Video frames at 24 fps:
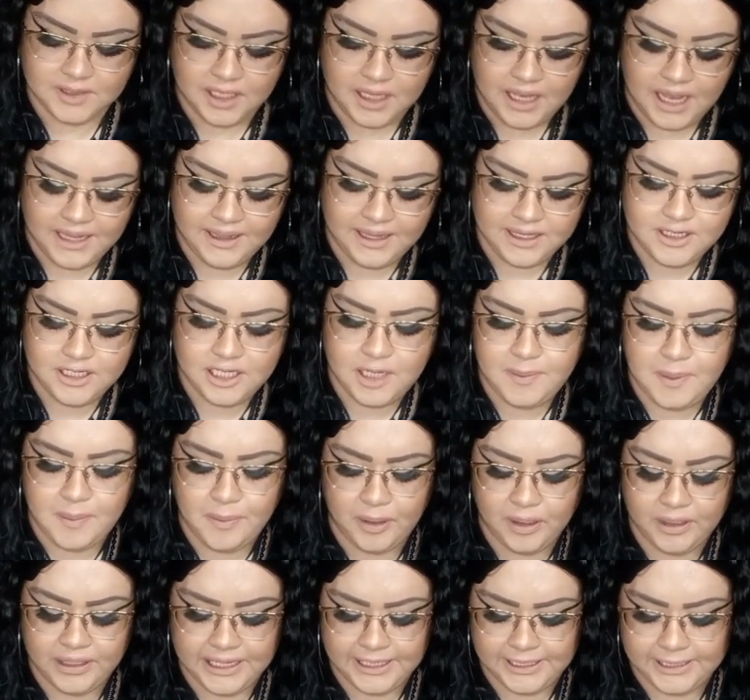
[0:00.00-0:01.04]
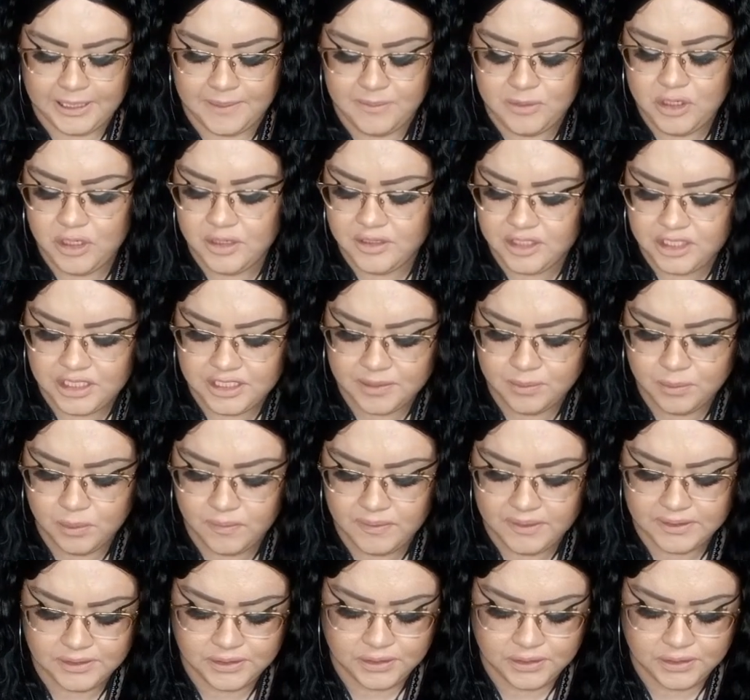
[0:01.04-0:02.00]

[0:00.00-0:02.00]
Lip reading: Allegedly, people are going to claim, she's moving